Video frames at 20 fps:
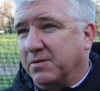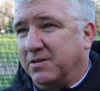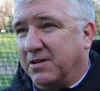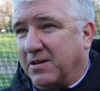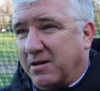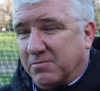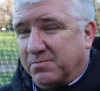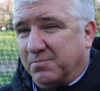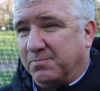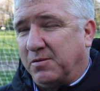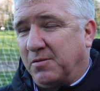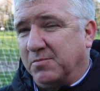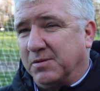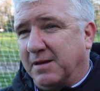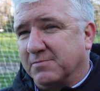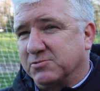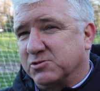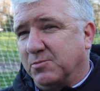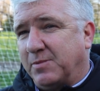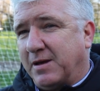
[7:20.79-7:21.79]
You know, probably
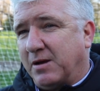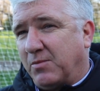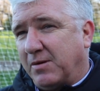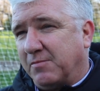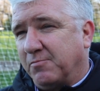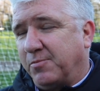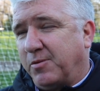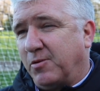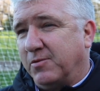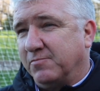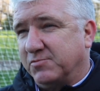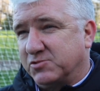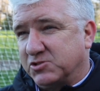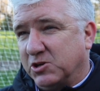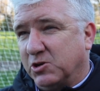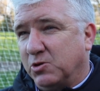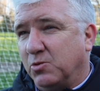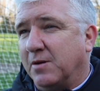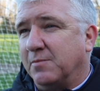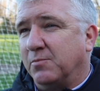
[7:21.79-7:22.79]
up to about 1.2,
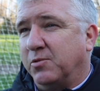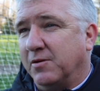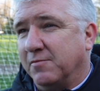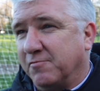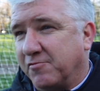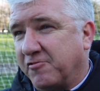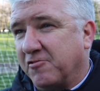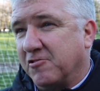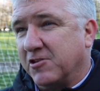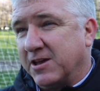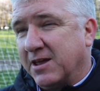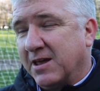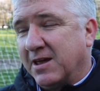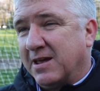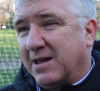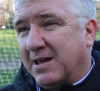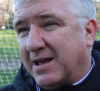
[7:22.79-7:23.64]
1.3,